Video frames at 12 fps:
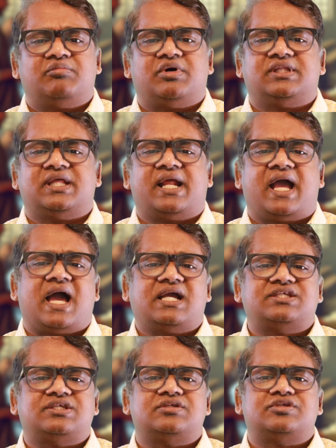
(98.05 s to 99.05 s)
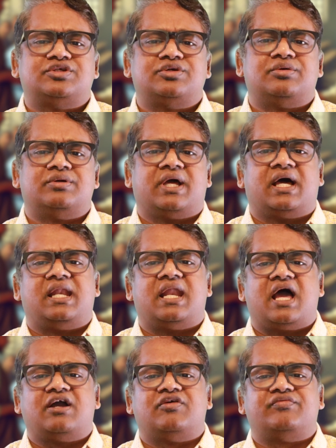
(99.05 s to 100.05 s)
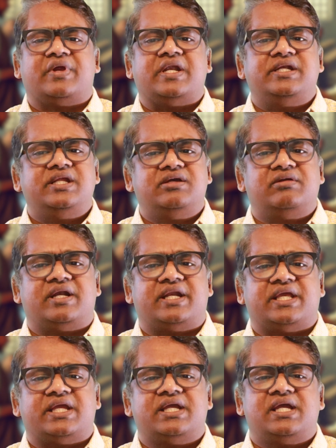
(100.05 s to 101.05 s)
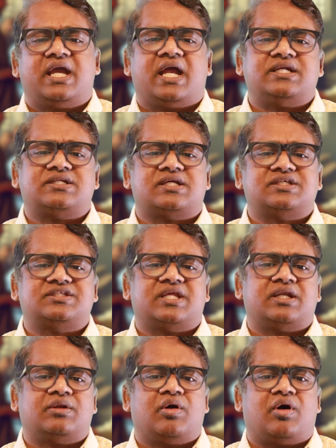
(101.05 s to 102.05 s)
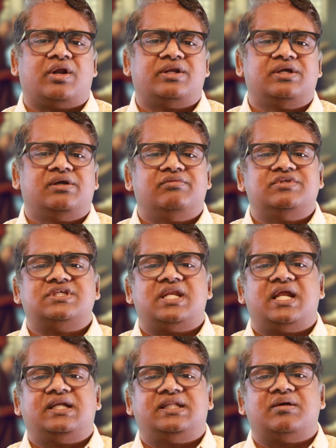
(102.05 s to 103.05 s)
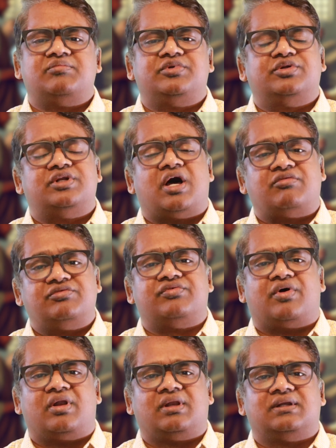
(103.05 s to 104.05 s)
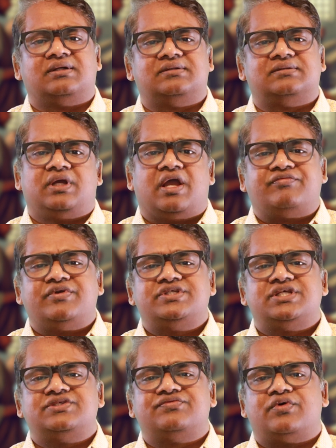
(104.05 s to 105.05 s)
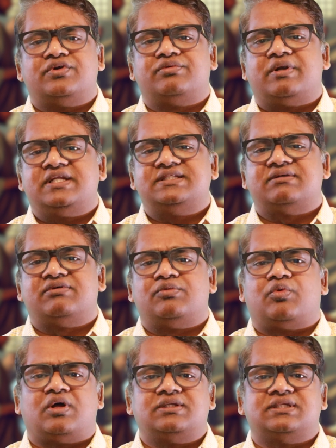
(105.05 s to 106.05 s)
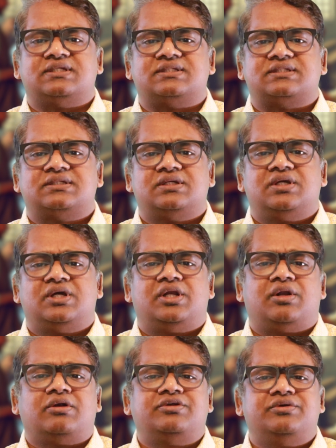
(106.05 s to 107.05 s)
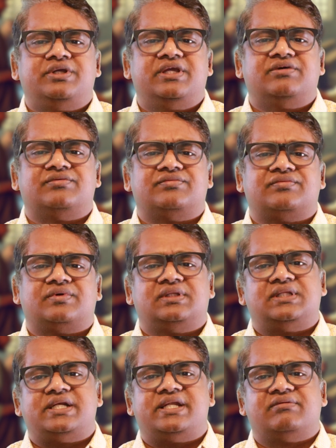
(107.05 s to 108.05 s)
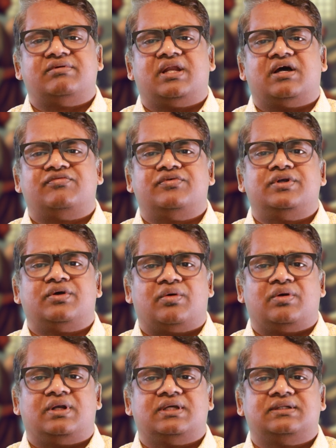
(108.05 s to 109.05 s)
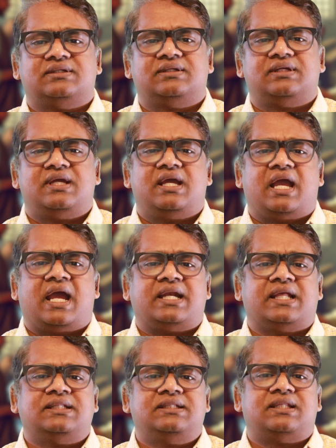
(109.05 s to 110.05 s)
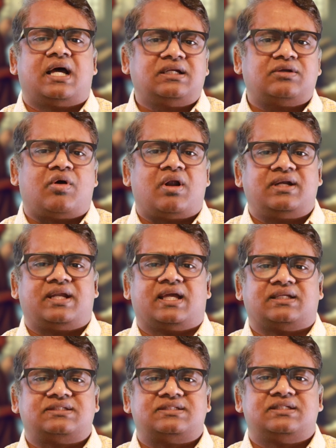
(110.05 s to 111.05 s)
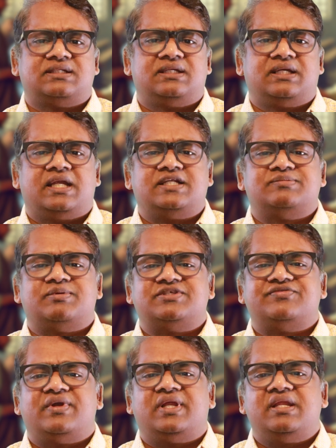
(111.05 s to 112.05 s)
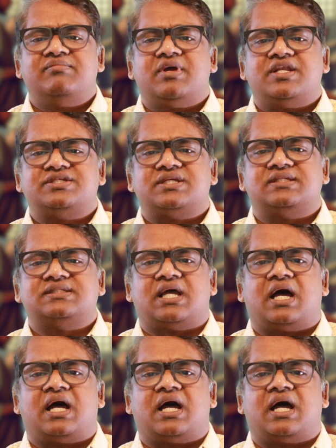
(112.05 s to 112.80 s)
but their actions showed a lack of integrity and trust in God which led them to downfall. Ephesians 4:27 warns us not to give the devil a foothold. And in that context, it specifically mentions